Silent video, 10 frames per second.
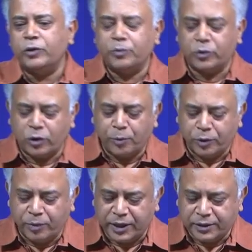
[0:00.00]
you have to
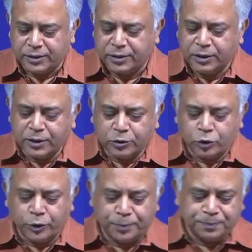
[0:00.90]
compromise.
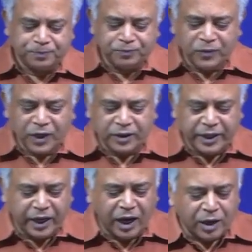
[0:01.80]
So,
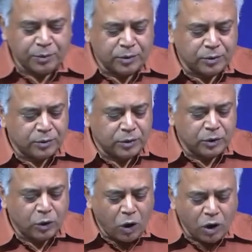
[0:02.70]
they are
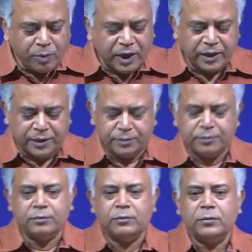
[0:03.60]
normally
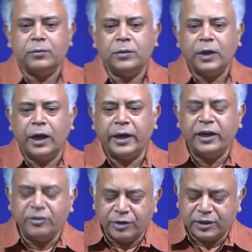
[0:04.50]

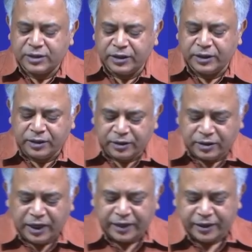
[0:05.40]
inversely
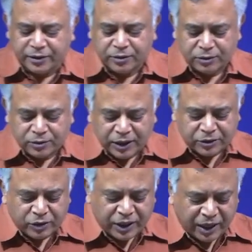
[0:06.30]
related. That
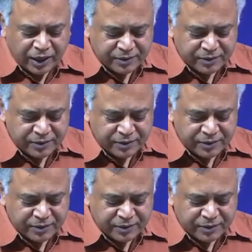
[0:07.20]
is why I am